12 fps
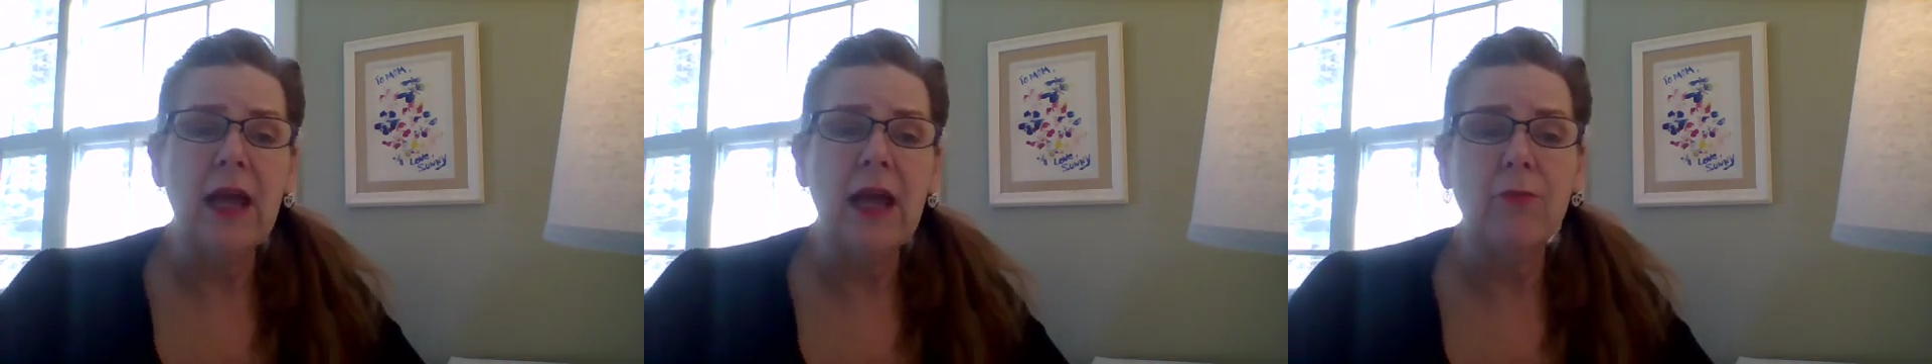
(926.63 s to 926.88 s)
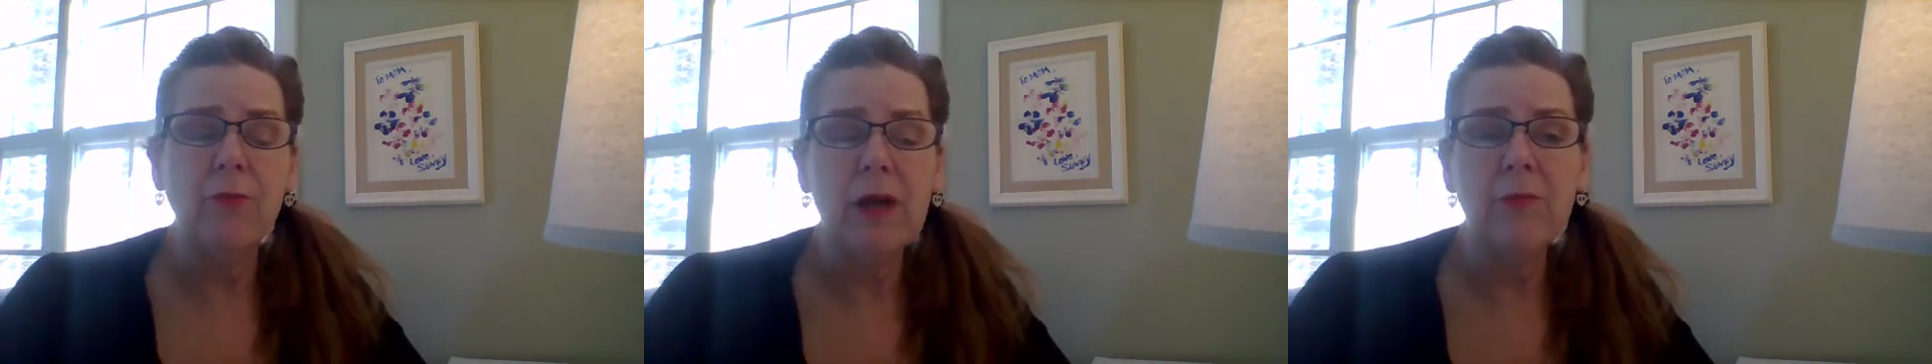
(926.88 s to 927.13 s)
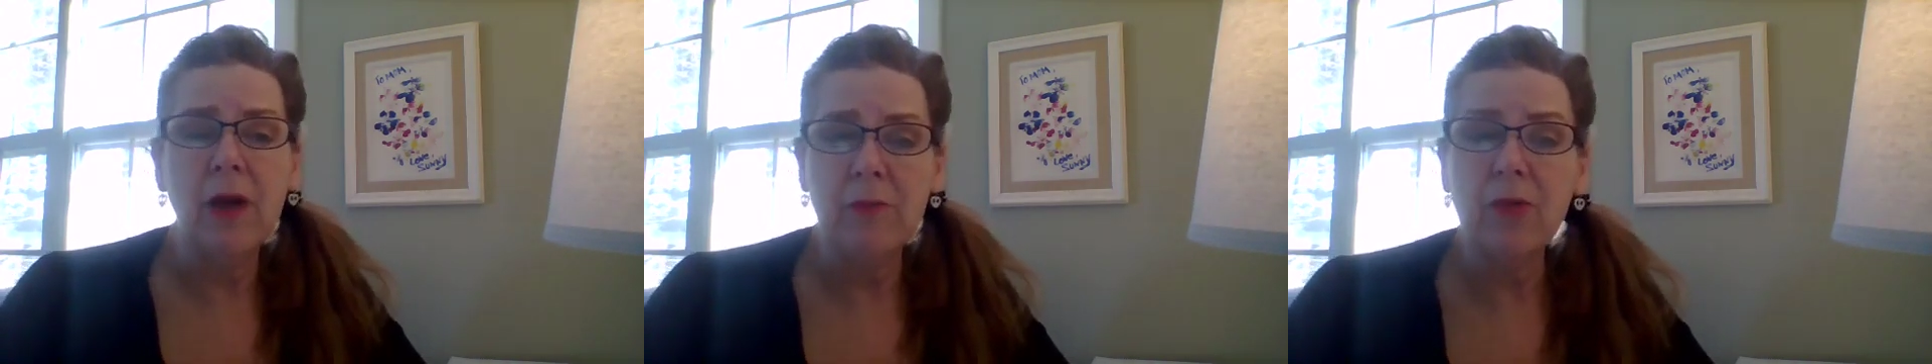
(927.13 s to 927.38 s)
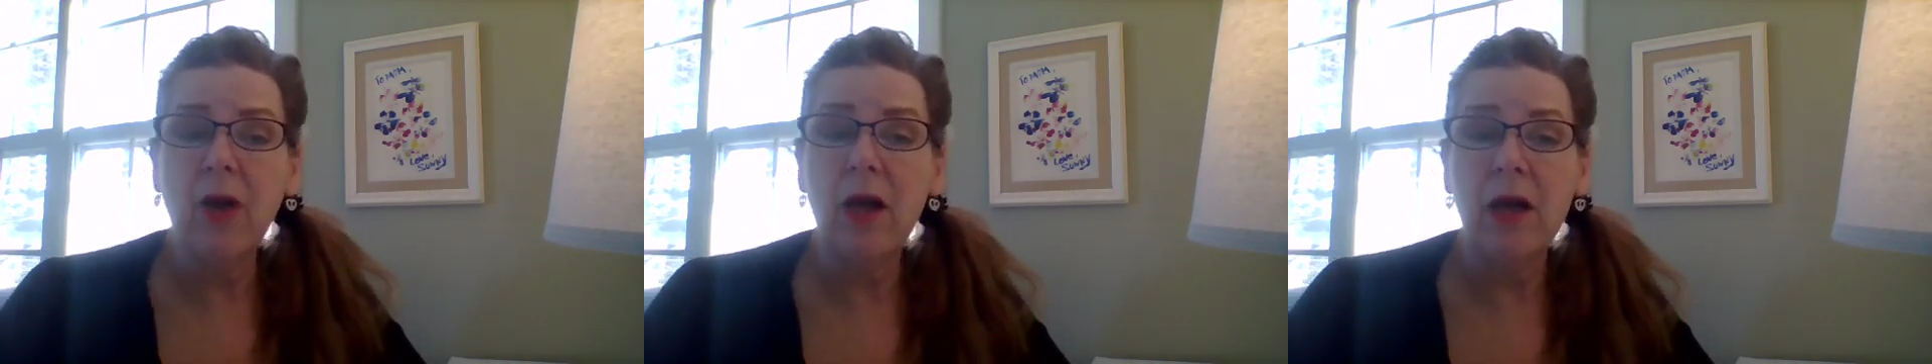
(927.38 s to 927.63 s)
and read my
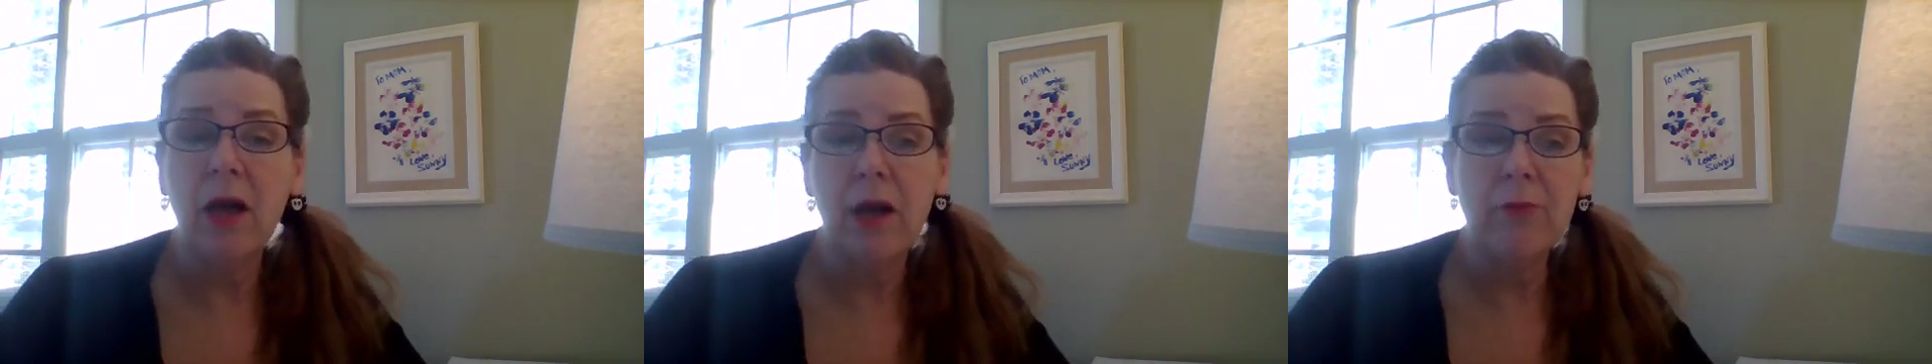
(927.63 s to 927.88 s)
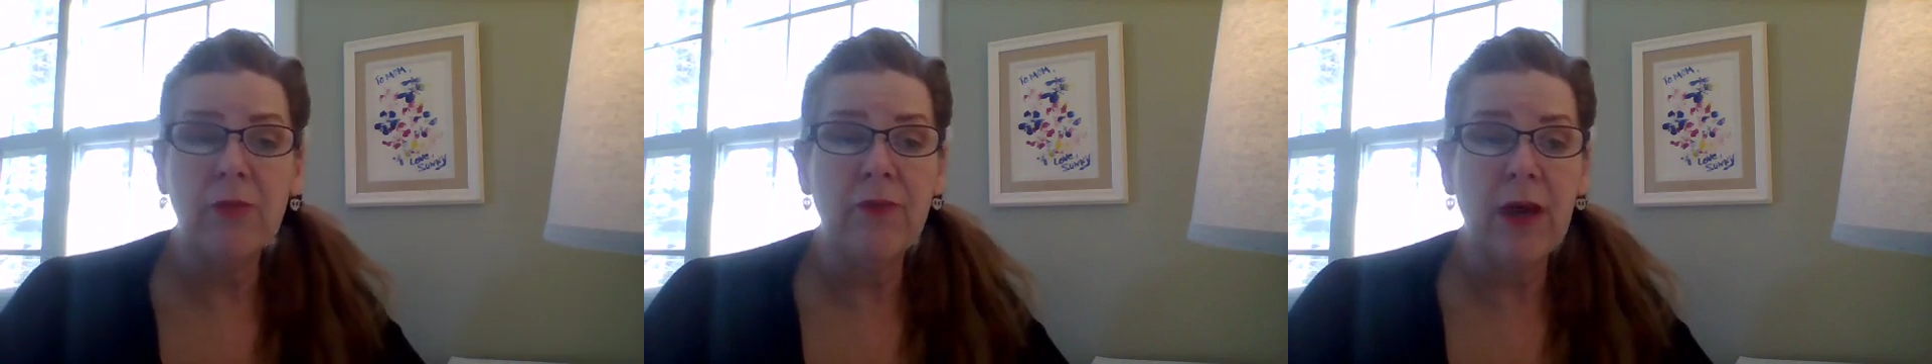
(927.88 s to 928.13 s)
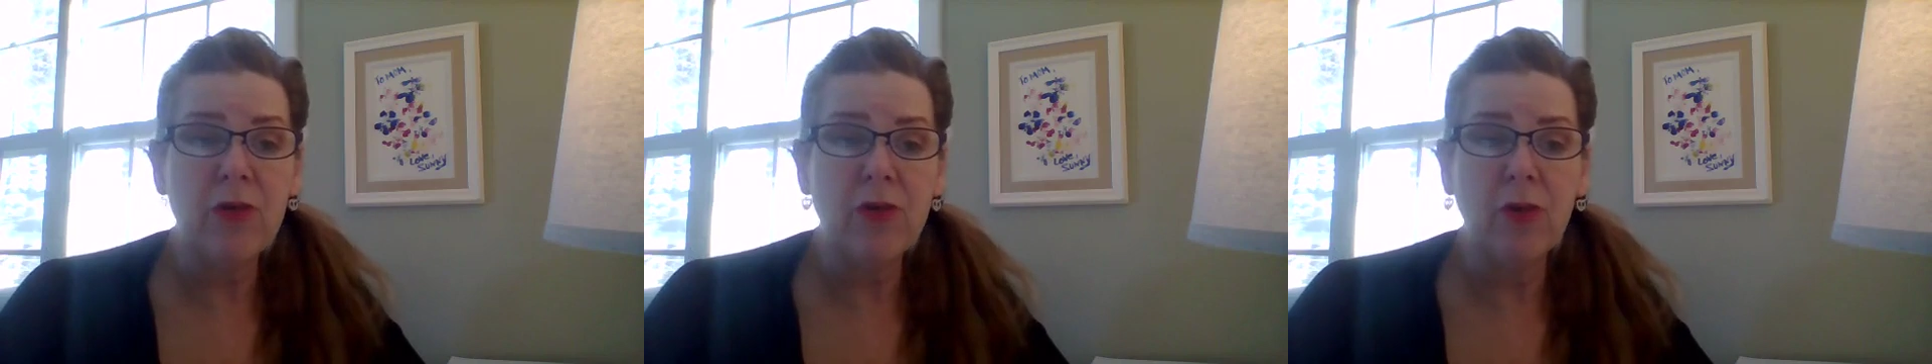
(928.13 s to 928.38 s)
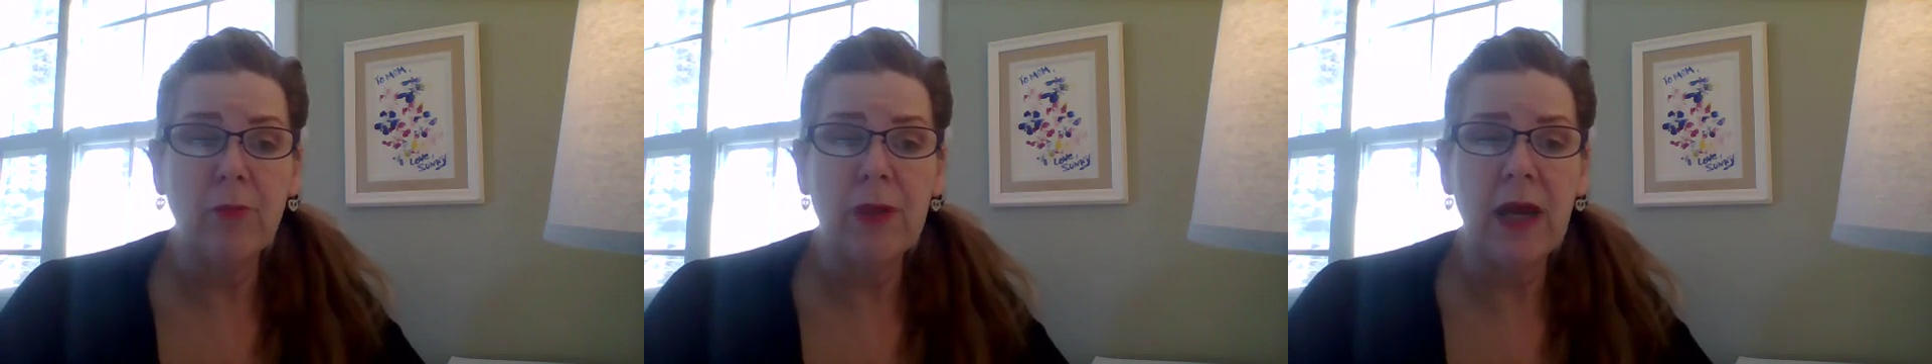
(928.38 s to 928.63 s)
blog on
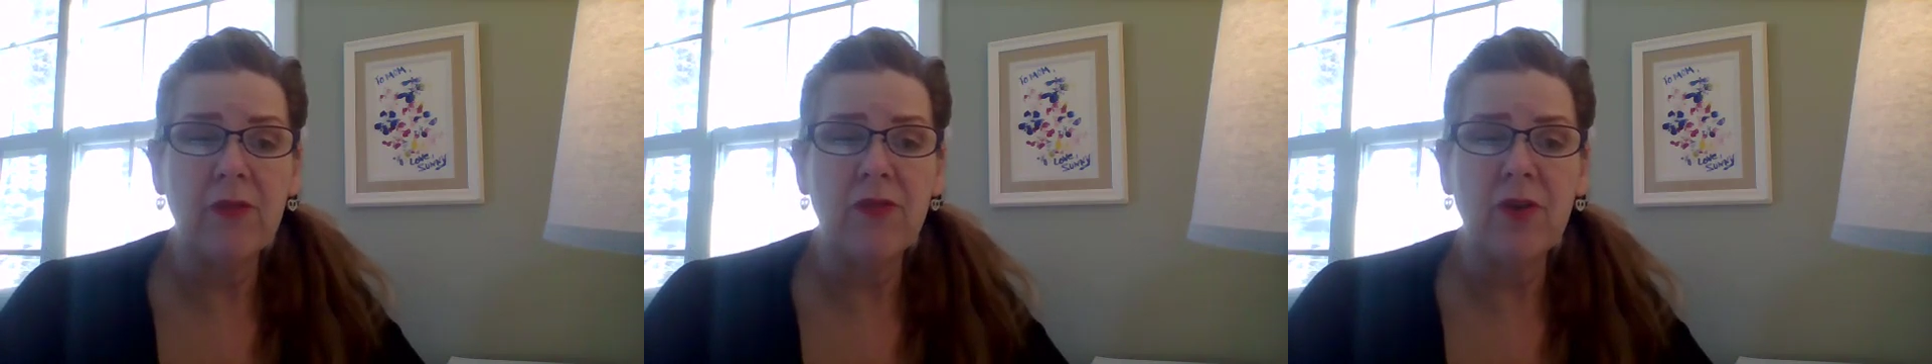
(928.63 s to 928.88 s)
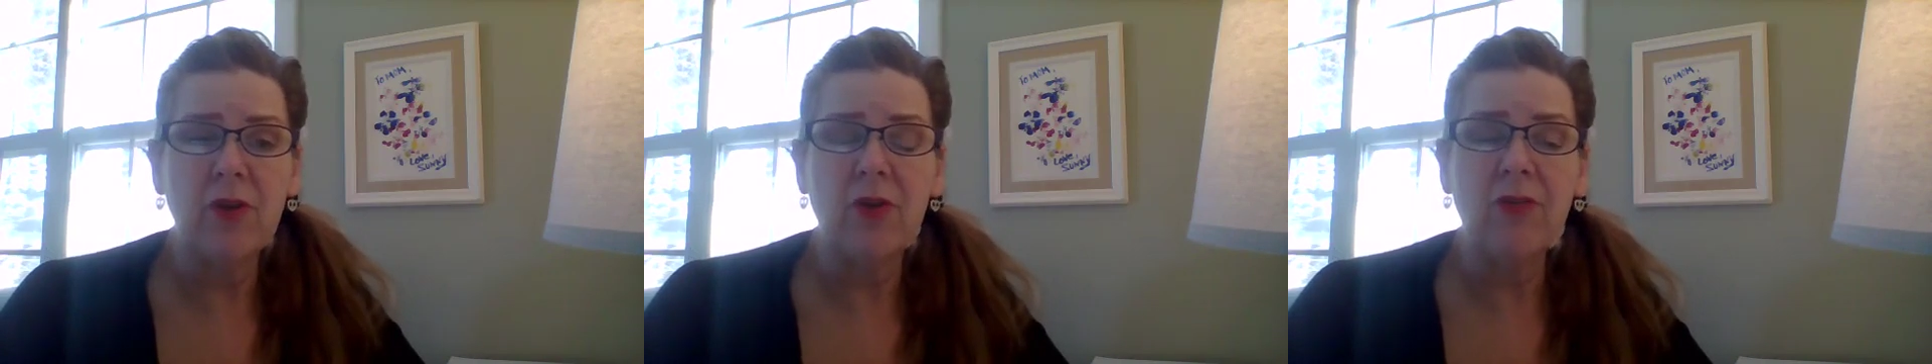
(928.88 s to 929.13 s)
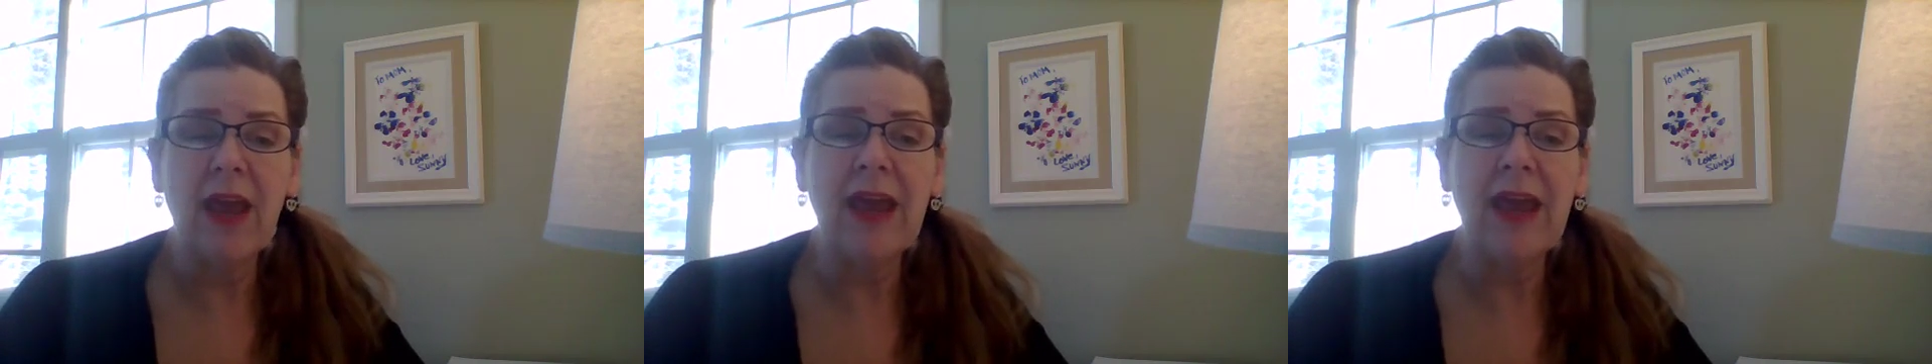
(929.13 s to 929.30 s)
professional pet sitters